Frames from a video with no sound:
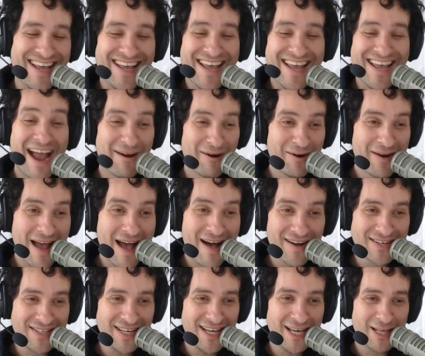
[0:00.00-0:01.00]
Yeah, I heard
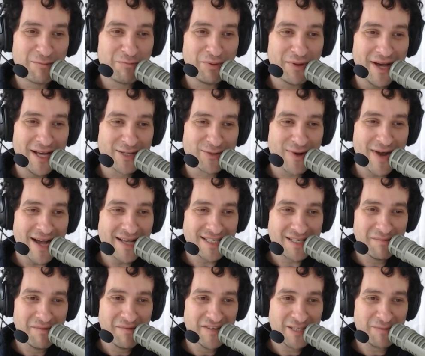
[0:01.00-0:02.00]
Alex E. Heath
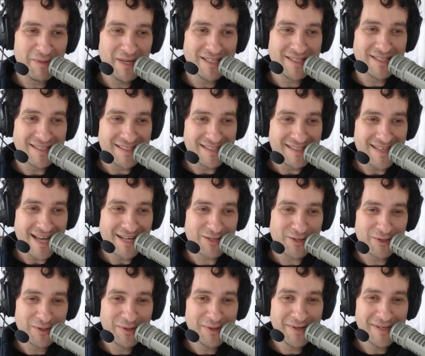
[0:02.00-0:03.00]
plagiarized some of his pieces. Is that
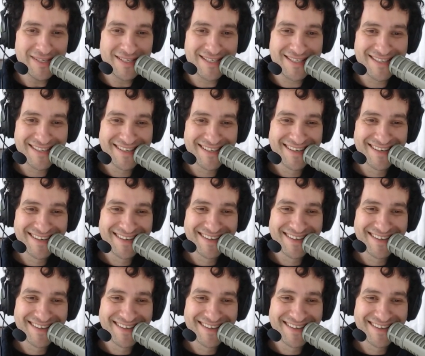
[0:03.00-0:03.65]
true, Lewis?